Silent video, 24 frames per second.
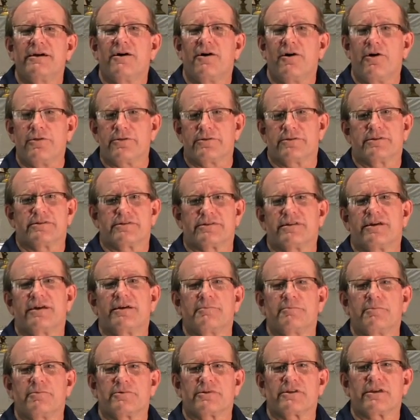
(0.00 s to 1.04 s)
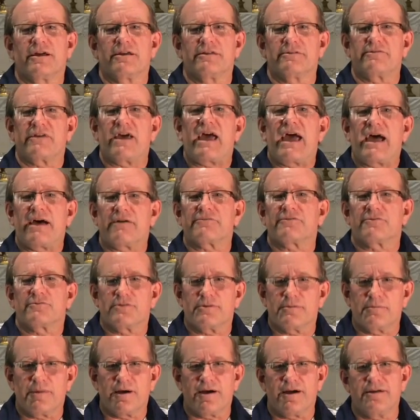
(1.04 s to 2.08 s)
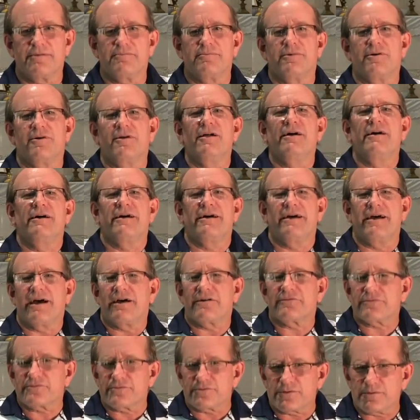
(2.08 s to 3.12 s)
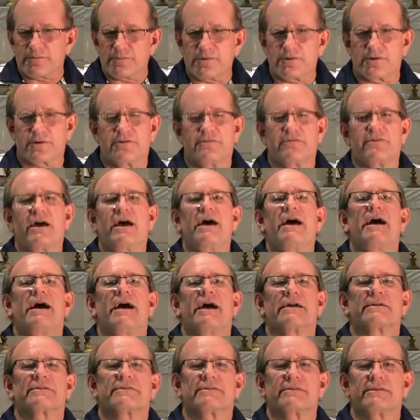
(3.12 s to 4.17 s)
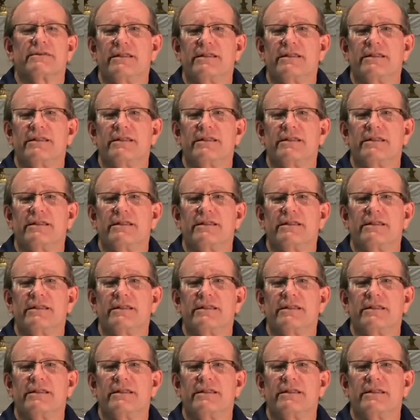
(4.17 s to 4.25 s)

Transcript: all the disciples kind of after the Bible, after the book of Acts.